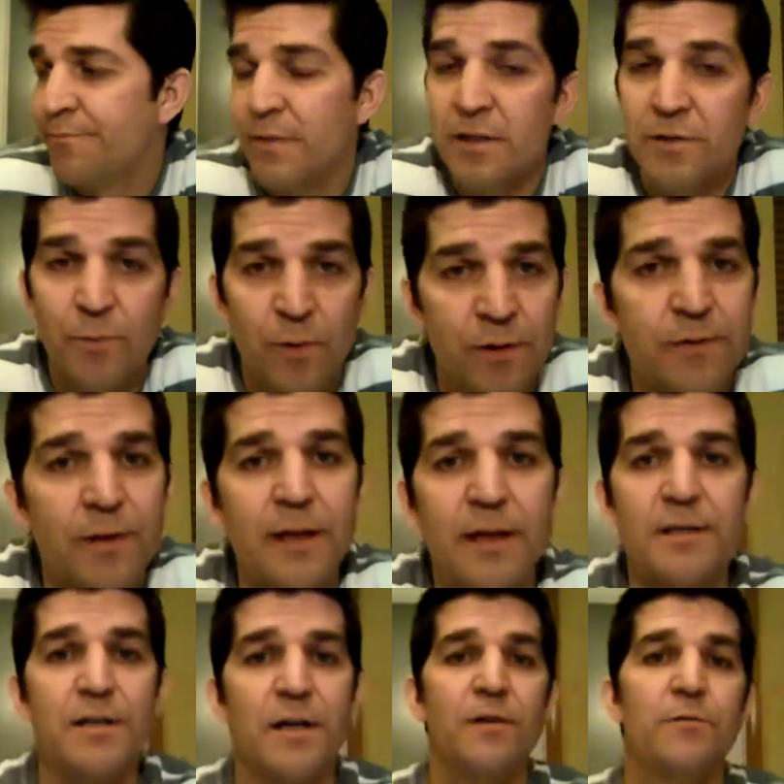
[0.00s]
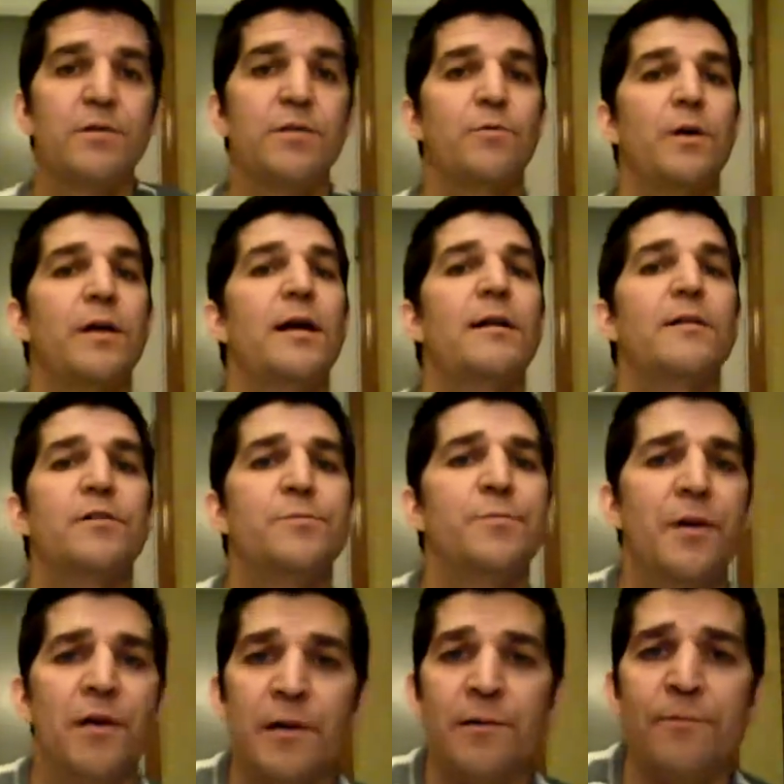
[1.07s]
This one, like I said, it was $20,
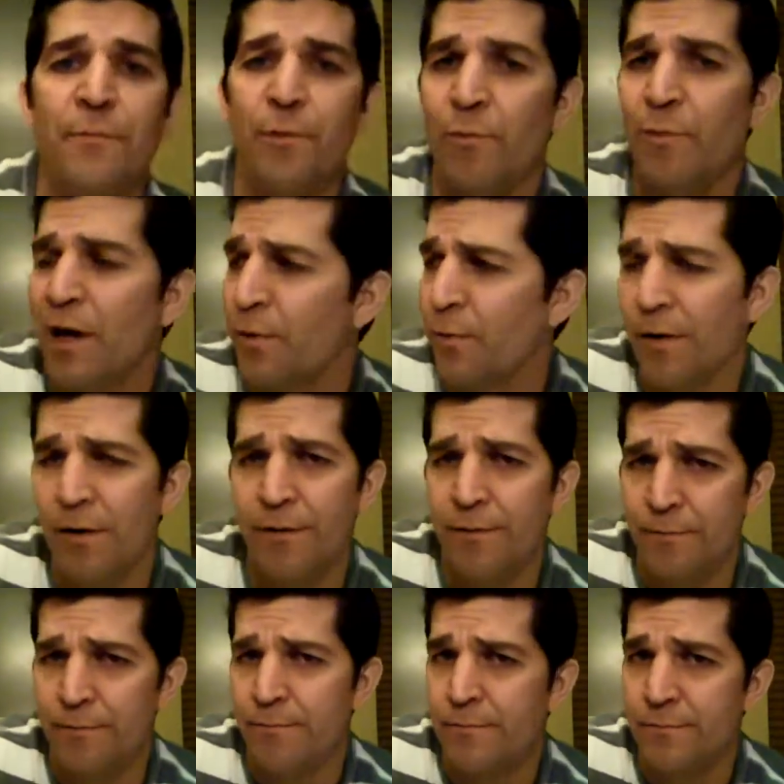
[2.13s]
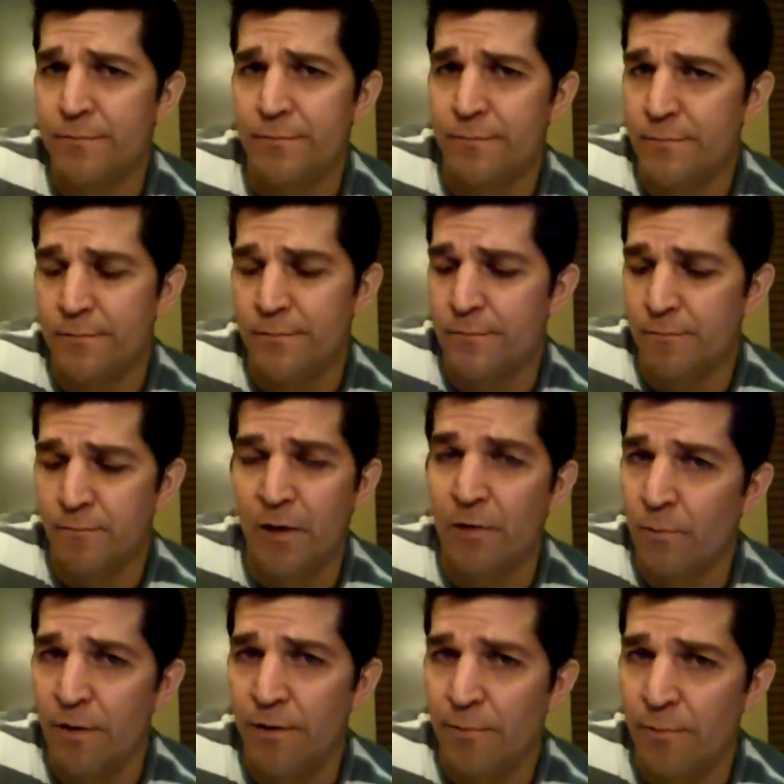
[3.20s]
but well
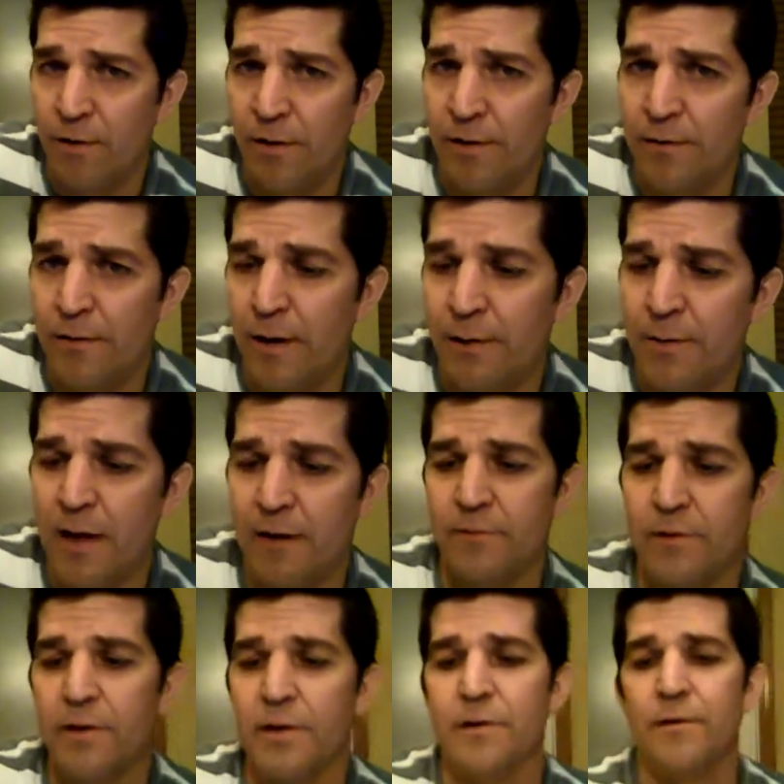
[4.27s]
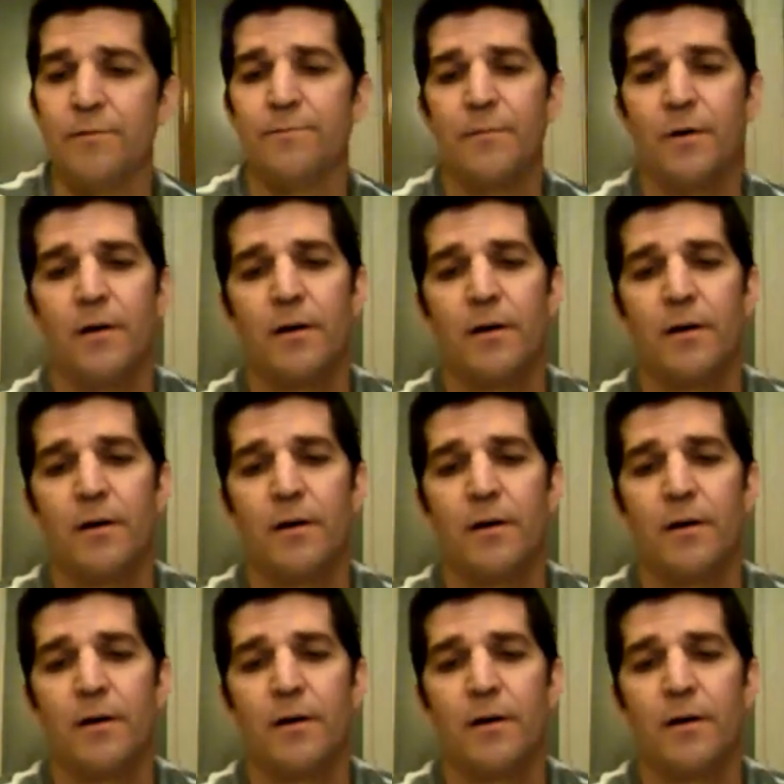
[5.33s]
worth what I'm having here.